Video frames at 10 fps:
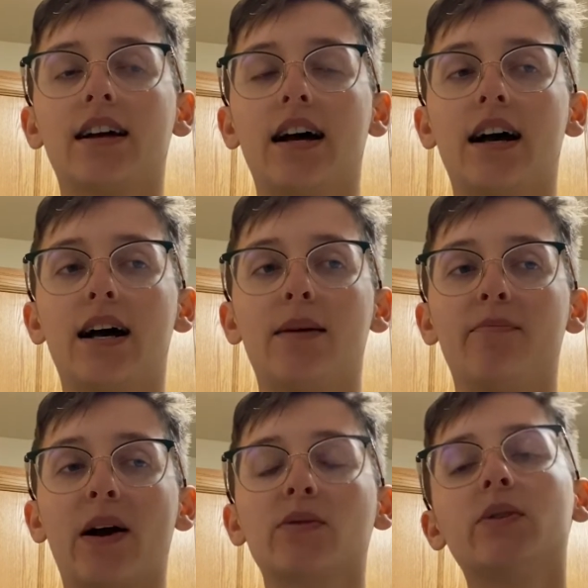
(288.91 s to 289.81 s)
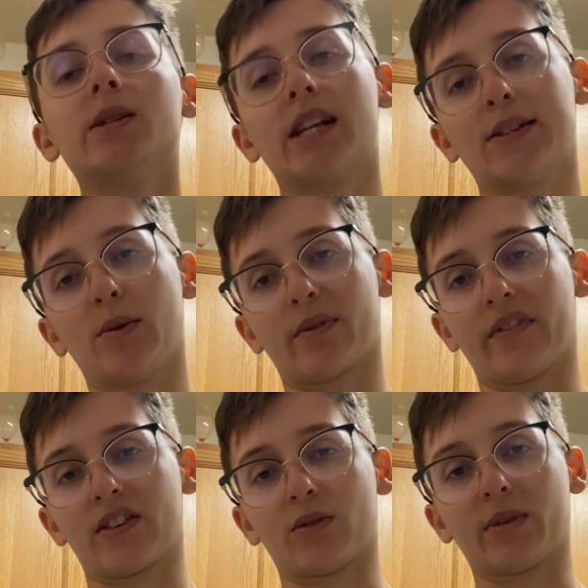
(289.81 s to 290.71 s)
I was gonna say
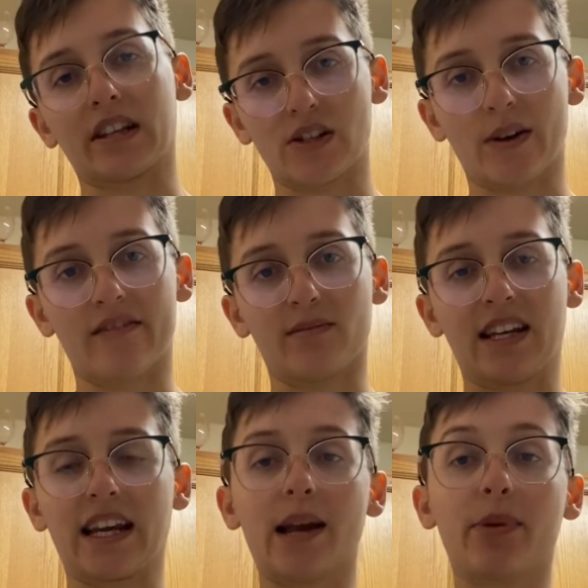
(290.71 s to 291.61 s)
superficial, but they do have meaning,